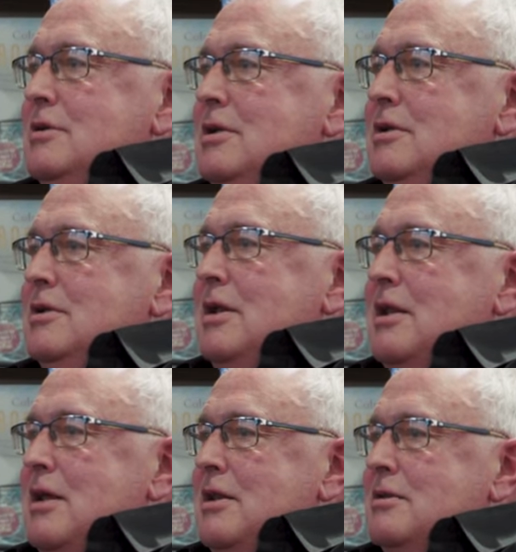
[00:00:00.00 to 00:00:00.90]

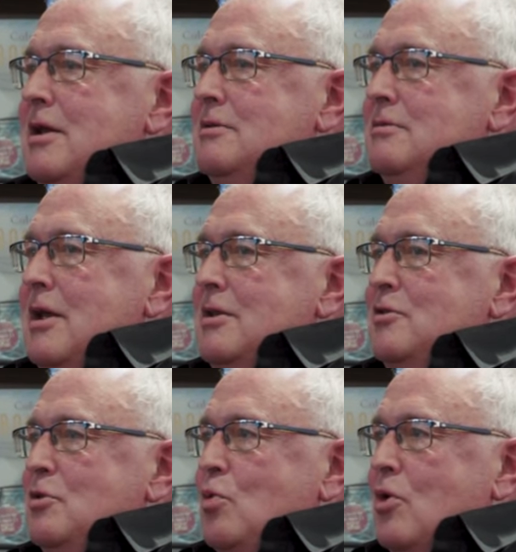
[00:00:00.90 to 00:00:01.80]
in, in,
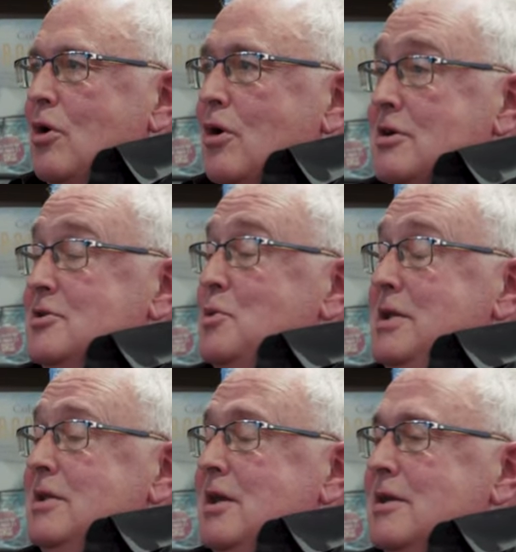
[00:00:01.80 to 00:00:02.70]
in, the war, or so
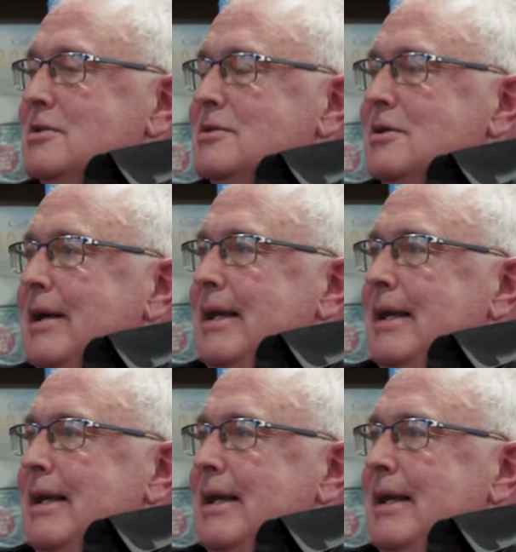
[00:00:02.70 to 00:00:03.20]
he thinks.